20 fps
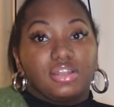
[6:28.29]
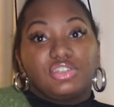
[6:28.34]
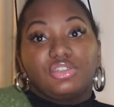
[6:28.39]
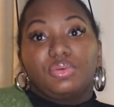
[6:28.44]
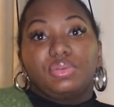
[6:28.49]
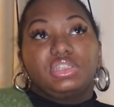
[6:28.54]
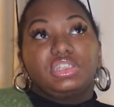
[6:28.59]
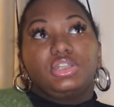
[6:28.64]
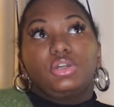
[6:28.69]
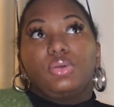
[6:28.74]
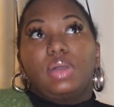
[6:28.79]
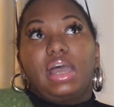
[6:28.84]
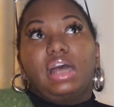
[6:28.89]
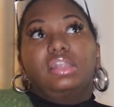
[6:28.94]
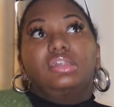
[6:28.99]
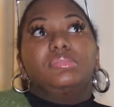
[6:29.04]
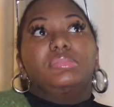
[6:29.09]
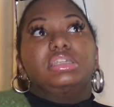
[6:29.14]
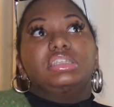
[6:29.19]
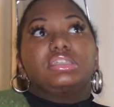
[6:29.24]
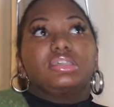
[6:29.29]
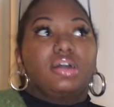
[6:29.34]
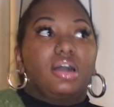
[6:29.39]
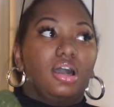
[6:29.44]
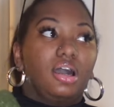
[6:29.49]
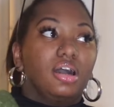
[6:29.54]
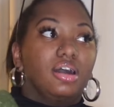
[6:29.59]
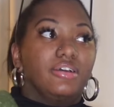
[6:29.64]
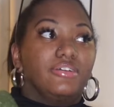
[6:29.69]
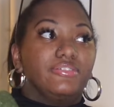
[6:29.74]
So it's still elements
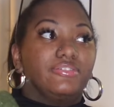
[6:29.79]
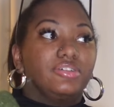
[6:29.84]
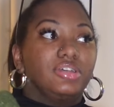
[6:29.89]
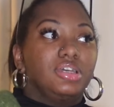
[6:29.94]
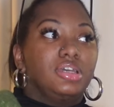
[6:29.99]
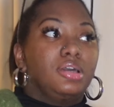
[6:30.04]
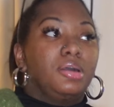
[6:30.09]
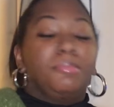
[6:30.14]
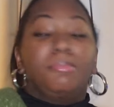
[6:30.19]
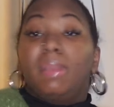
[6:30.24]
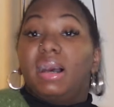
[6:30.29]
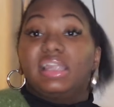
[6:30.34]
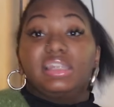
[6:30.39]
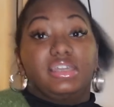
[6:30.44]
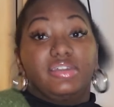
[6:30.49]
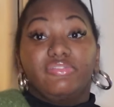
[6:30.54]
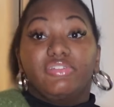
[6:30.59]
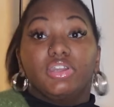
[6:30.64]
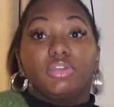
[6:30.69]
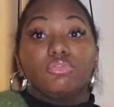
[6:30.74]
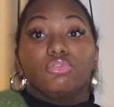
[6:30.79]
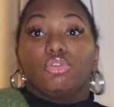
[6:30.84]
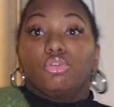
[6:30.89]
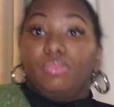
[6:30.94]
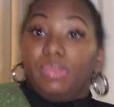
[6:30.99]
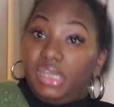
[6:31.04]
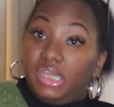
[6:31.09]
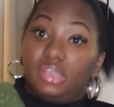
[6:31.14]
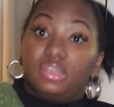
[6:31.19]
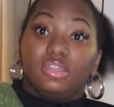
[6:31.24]
of my living
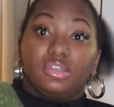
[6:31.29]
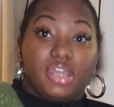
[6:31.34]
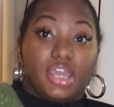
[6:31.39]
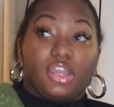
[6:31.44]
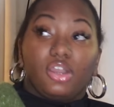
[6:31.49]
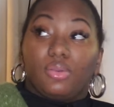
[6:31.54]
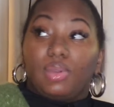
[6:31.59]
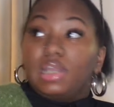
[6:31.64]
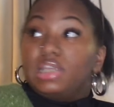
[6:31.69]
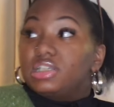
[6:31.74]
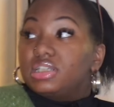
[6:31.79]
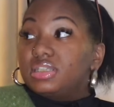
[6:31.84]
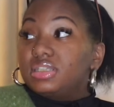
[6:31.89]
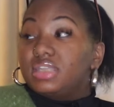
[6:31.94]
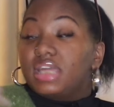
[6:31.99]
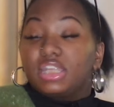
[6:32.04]
room in the decorations.